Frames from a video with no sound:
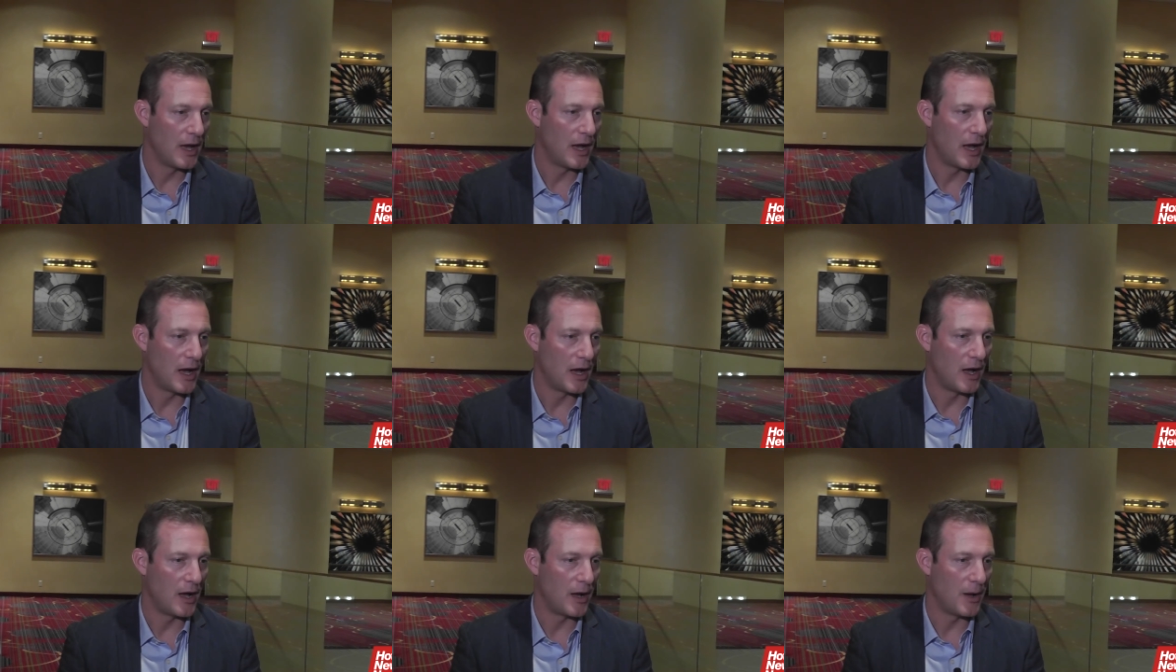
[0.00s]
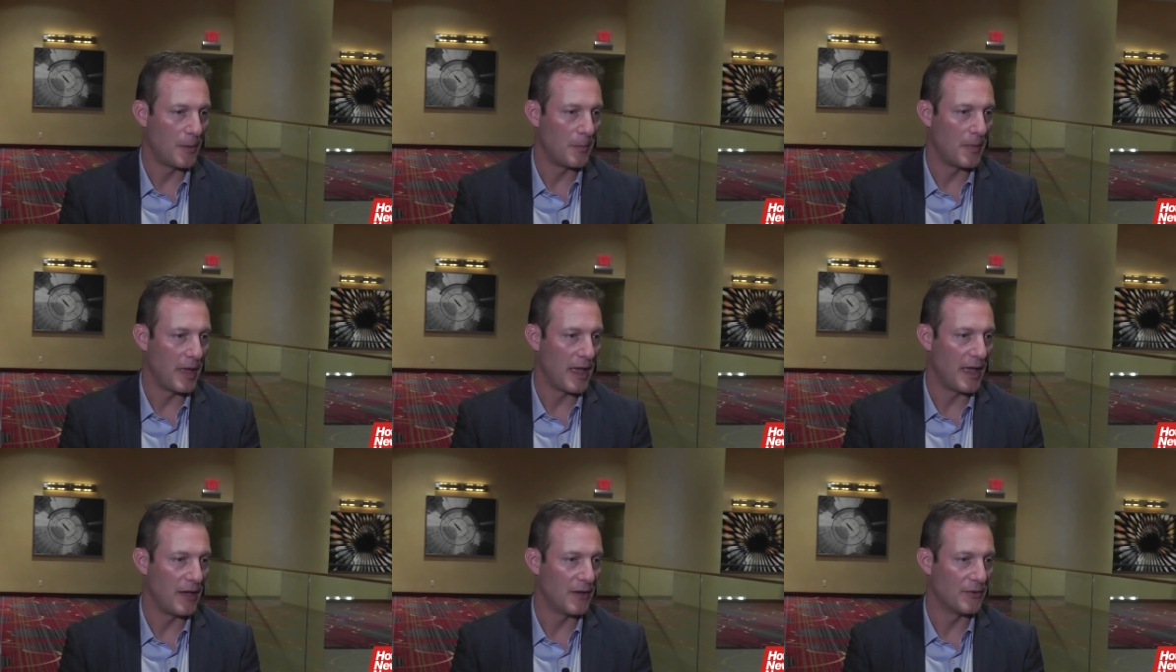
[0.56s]
um,
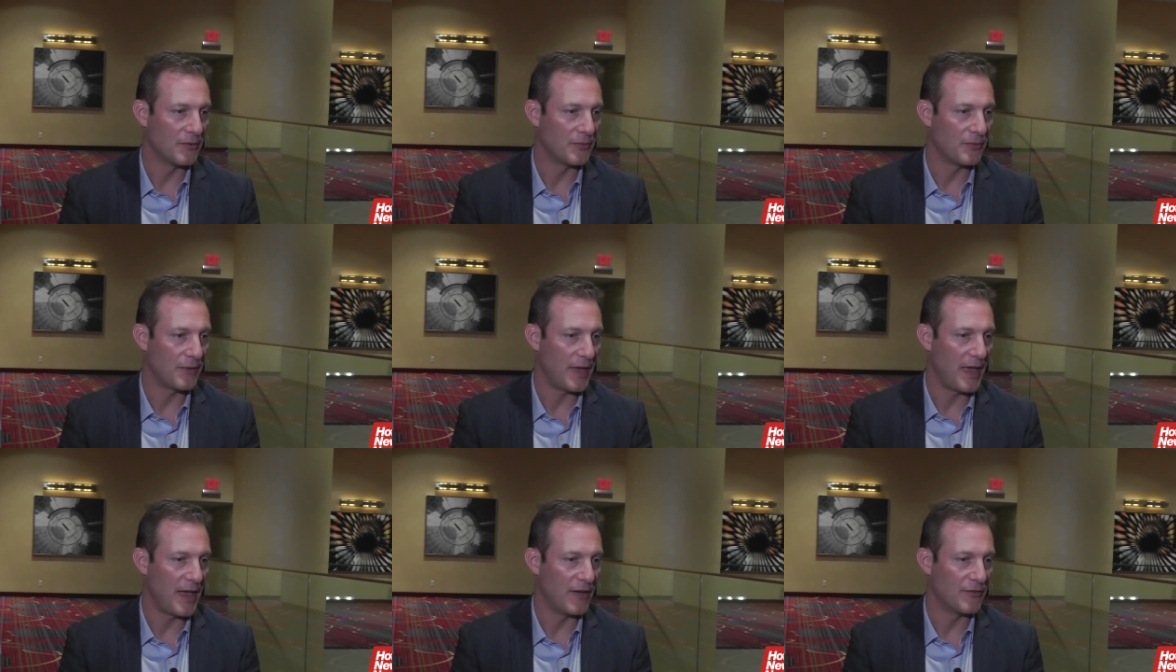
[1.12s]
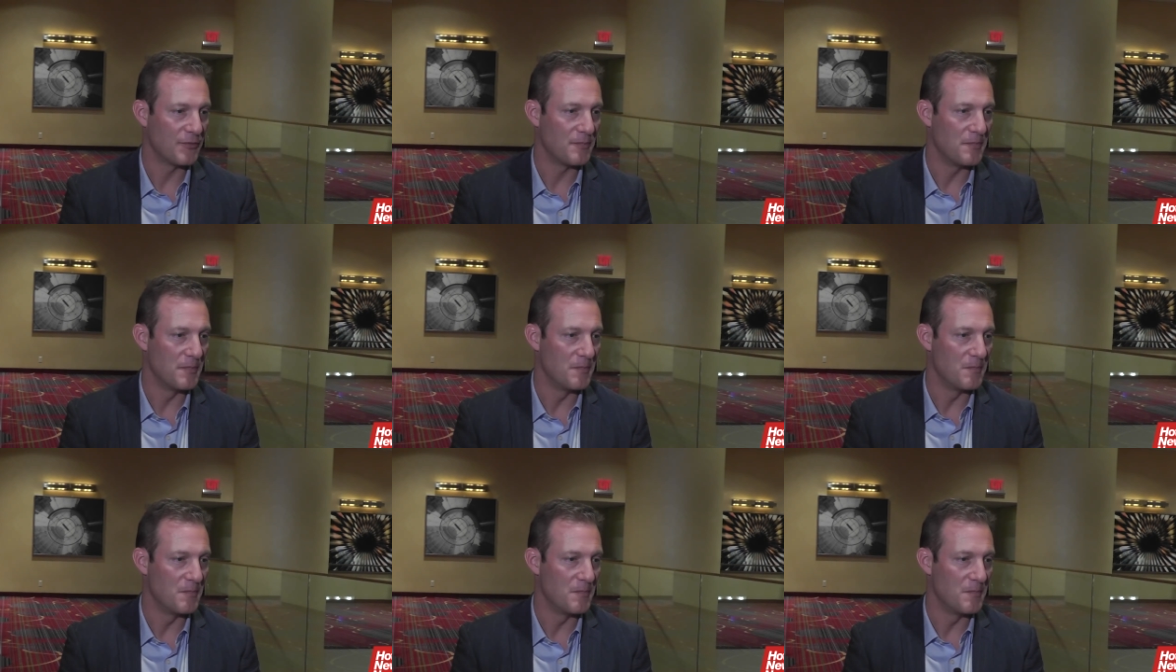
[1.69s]
have, have